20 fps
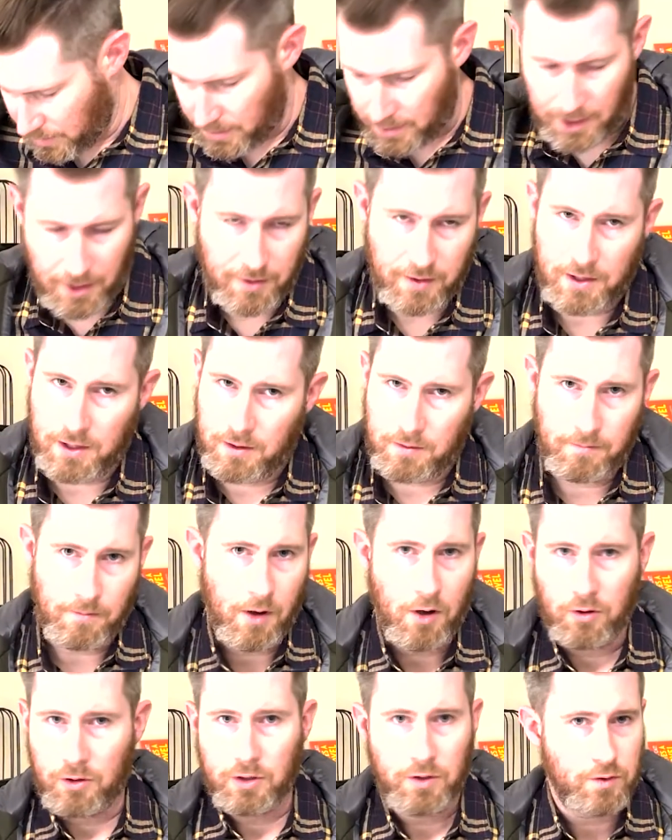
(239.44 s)
and I think
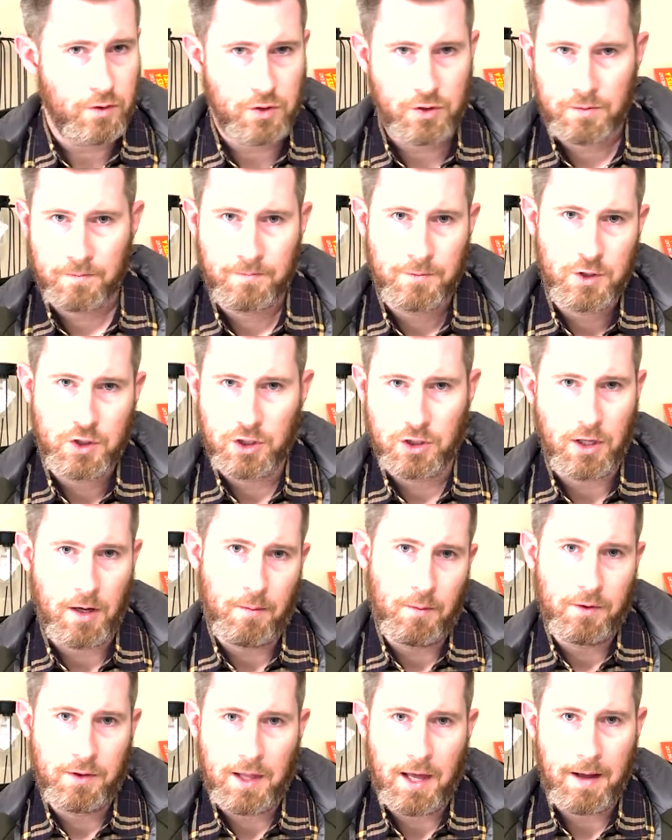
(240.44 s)
all coats should
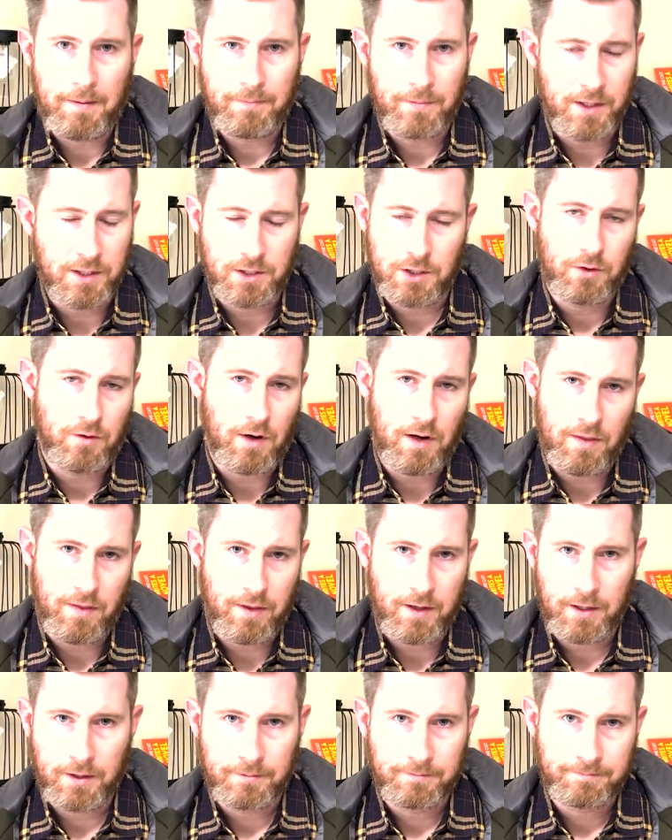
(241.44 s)
come with that. It's a great
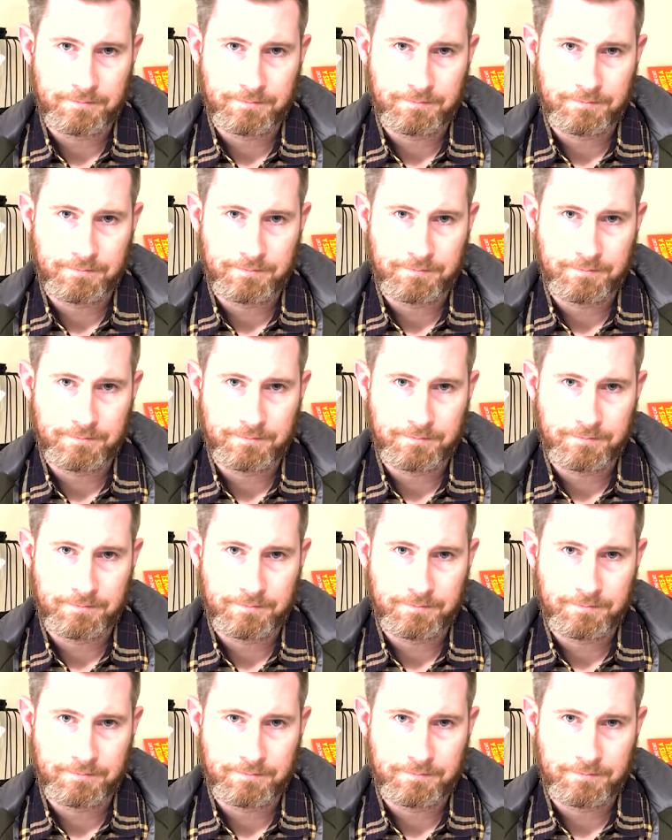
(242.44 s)
thing.